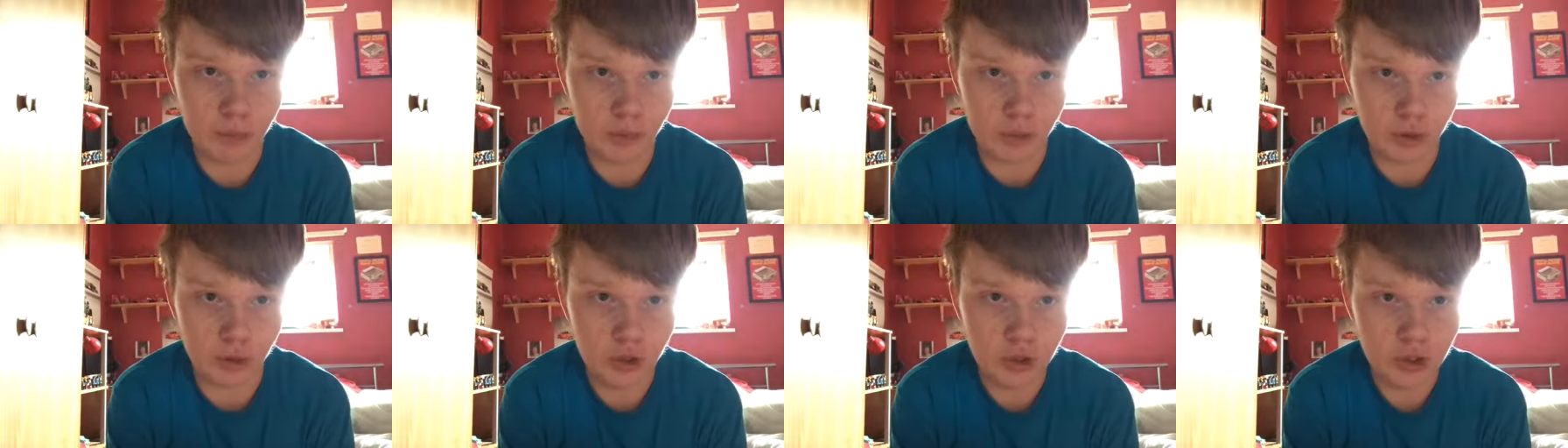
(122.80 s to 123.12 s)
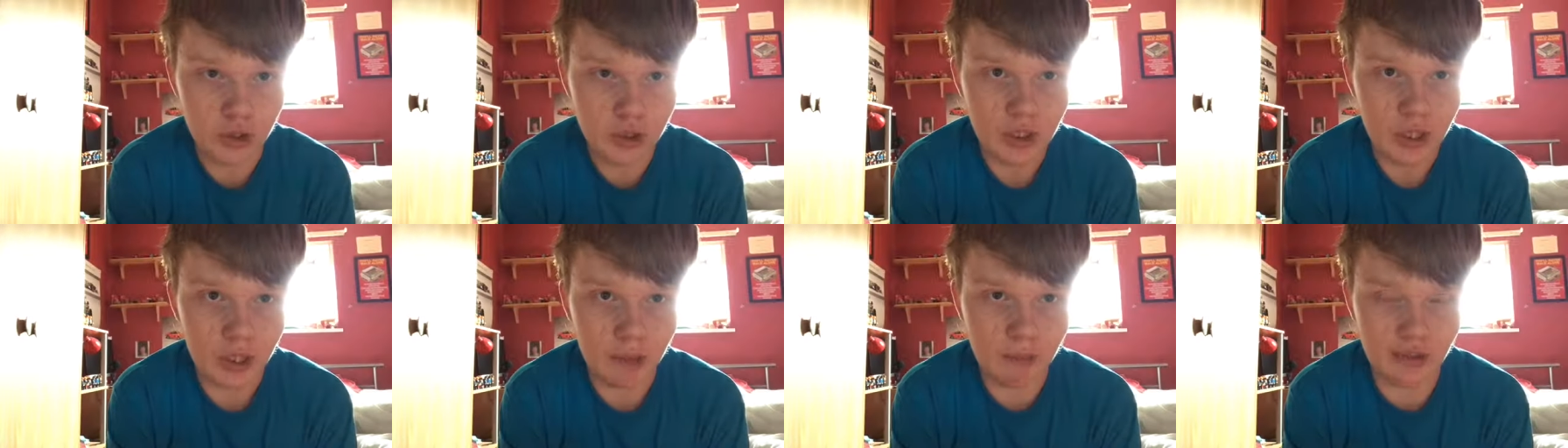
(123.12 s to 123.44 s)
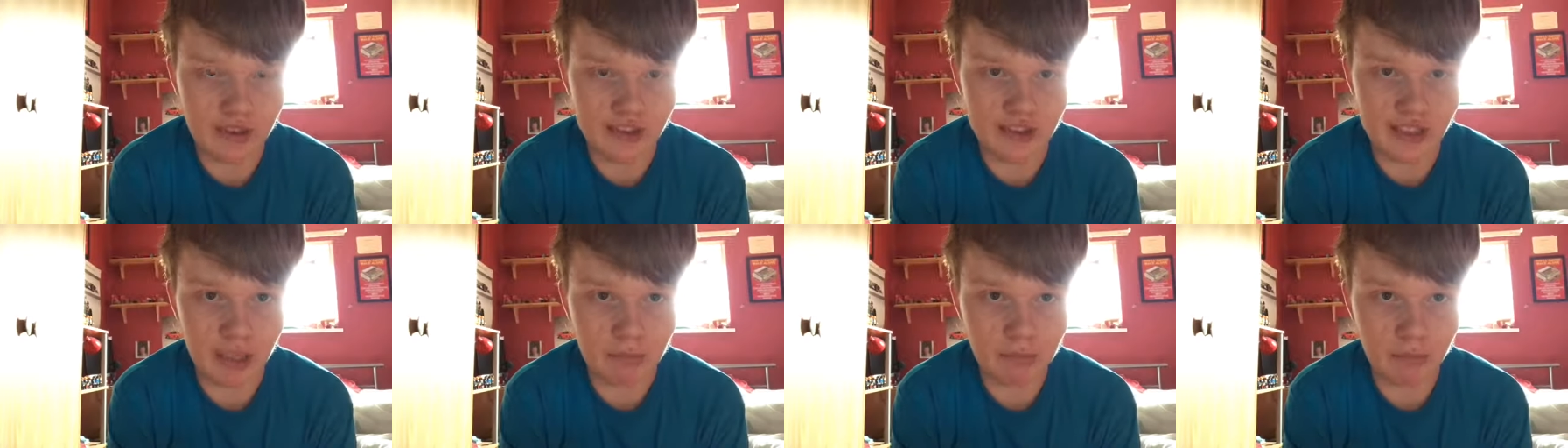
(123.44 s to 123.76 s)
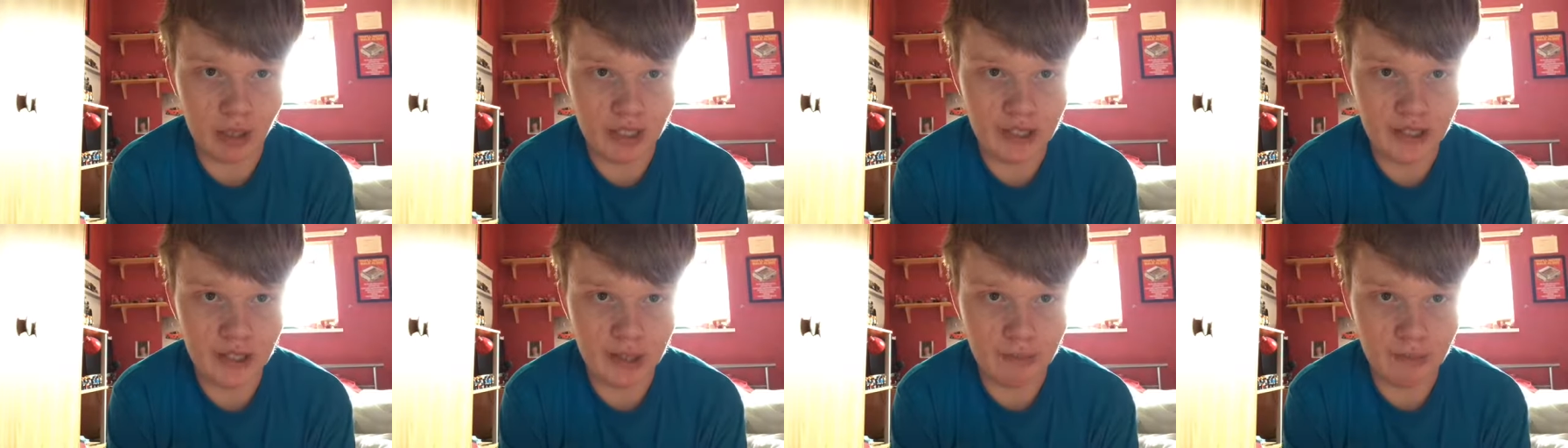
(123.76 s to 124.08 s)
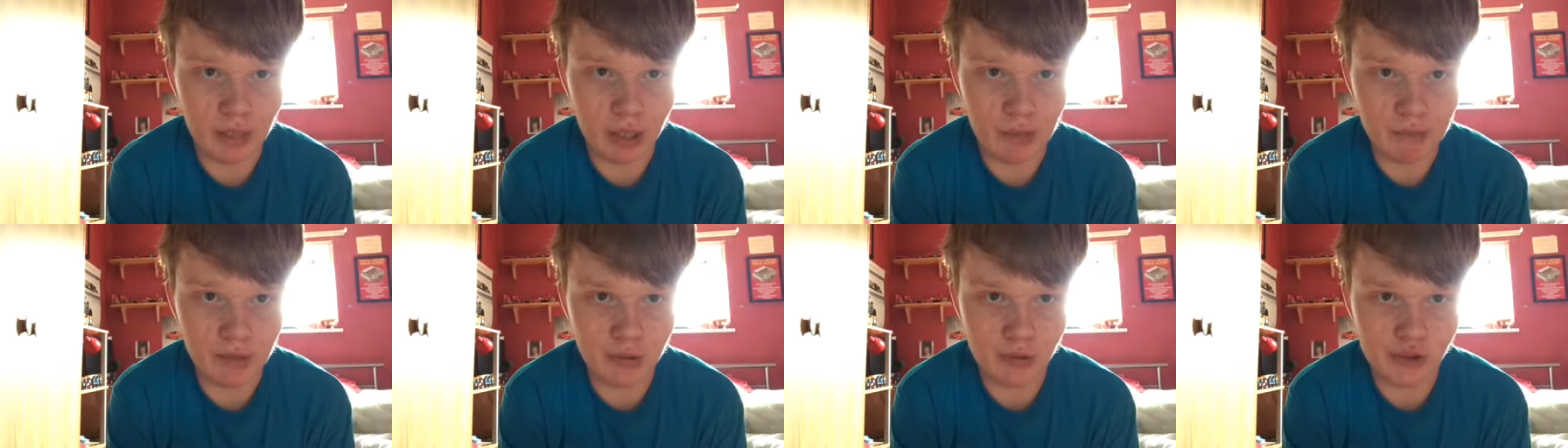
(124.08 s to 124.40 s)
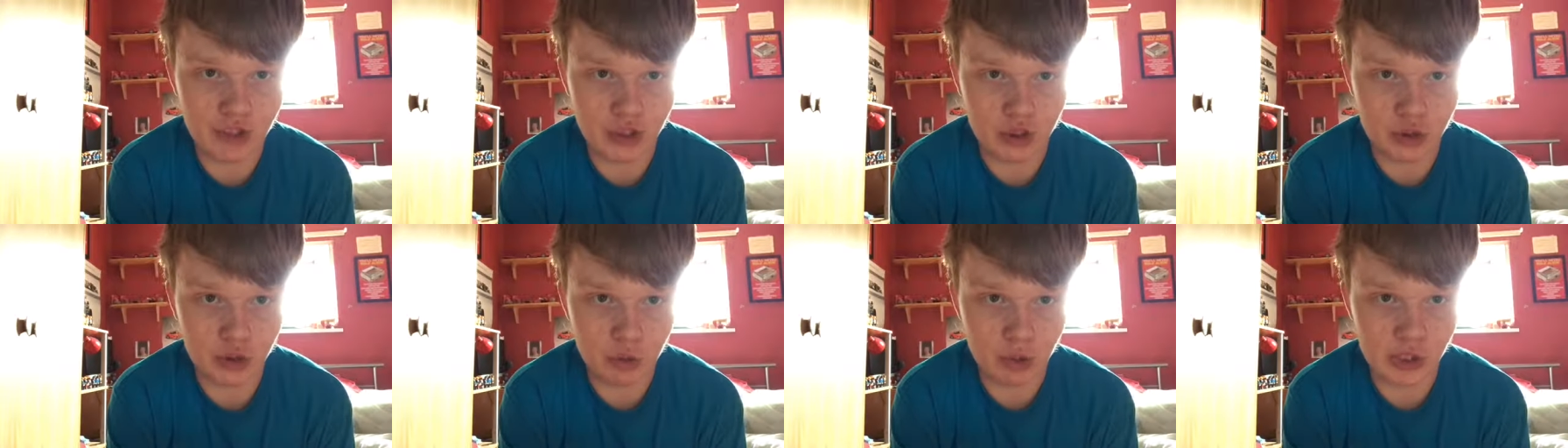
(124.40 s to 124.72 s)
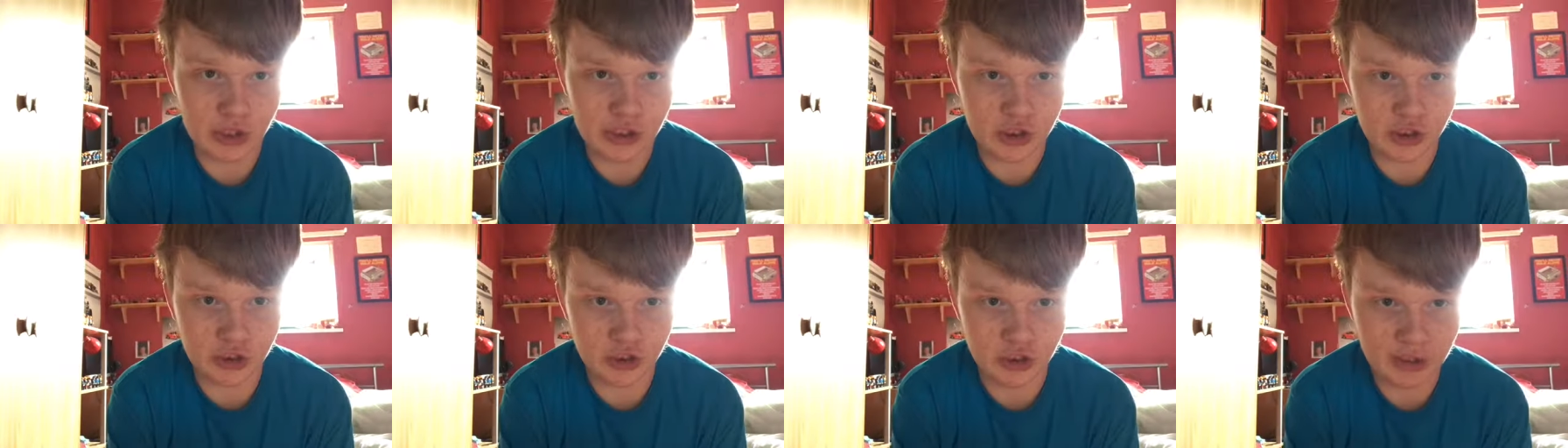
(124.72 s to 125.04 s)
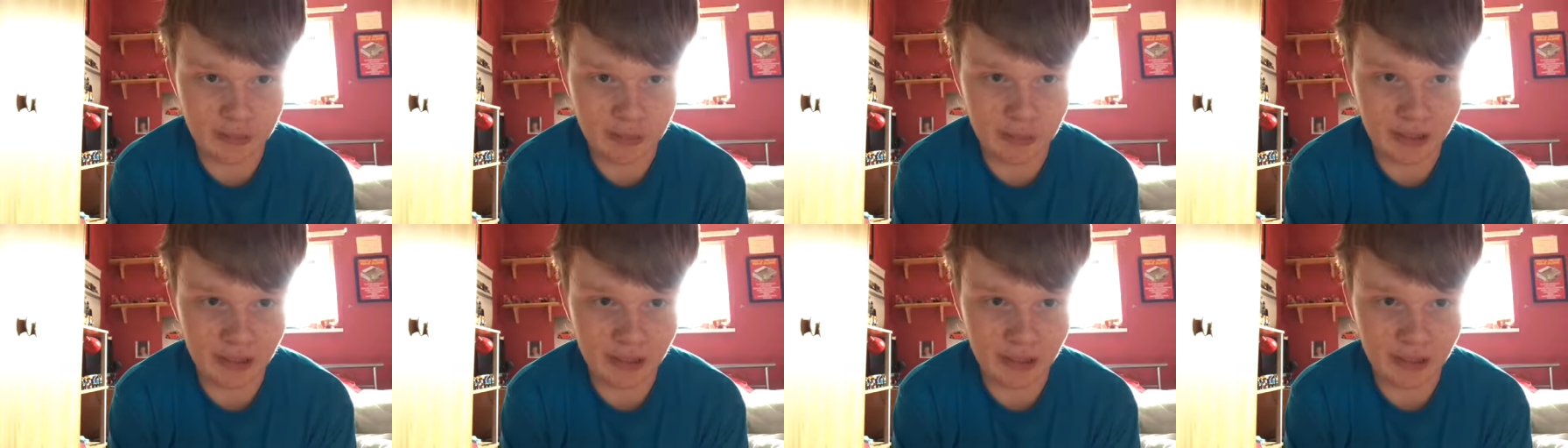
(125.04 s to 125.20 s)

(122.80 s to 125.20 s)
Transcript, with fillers: But I want to get my uh, my music creations